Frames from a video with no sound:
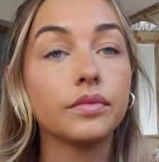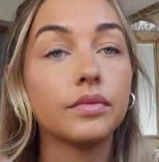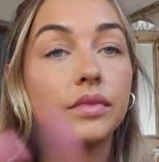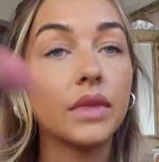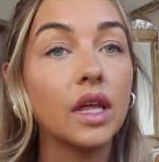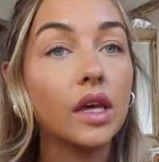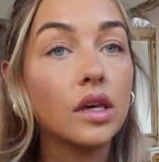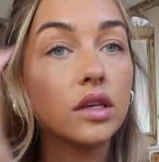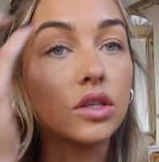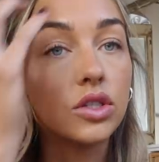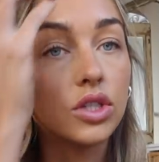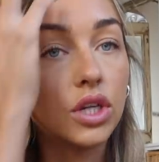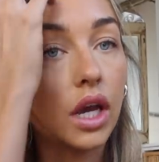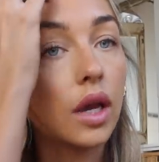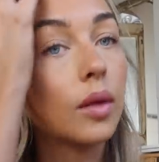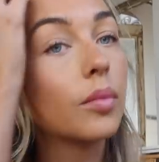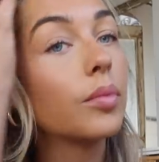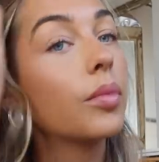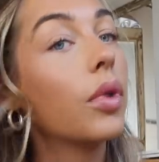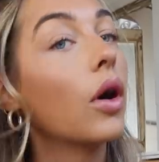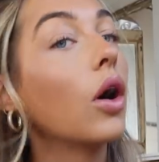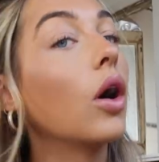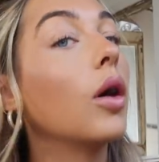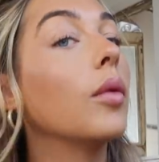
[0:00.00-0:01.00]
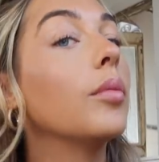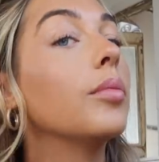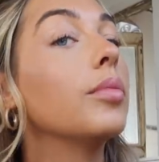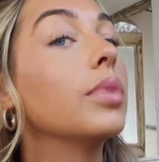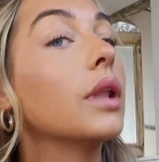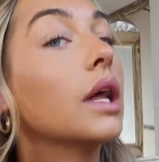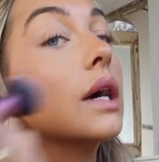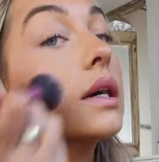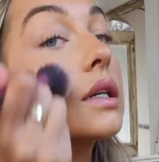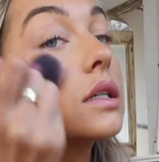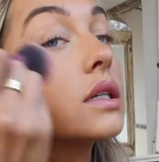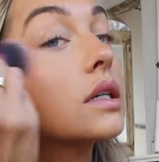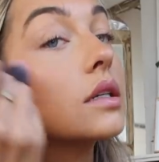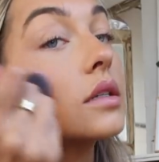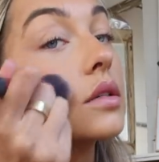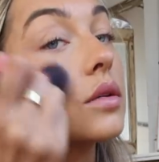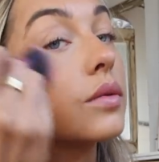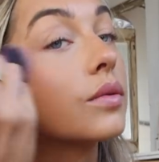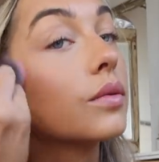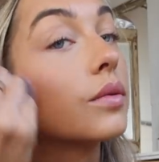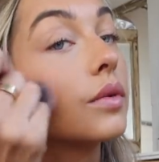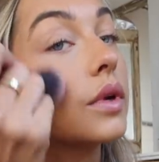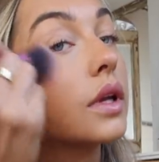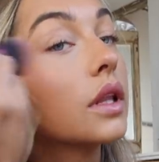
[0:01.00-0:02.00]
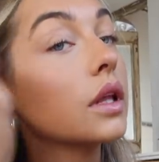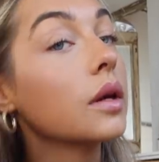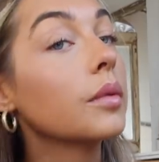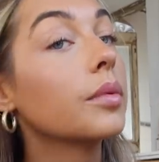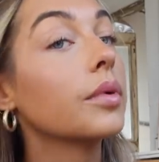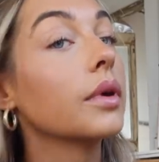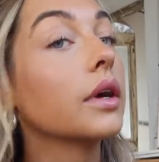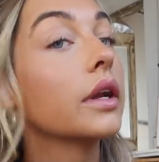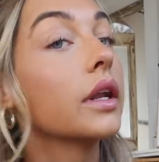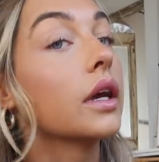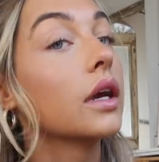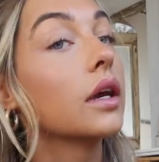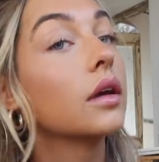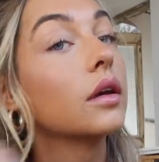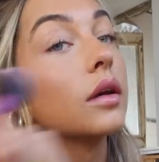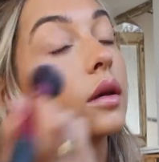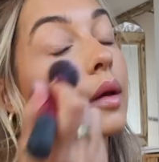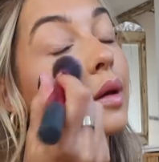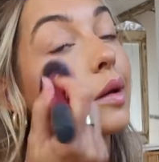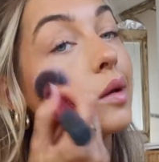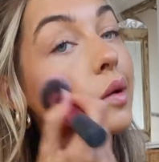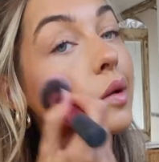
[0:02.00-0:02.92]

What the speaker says: These Cheek Pop blushes are really pretty.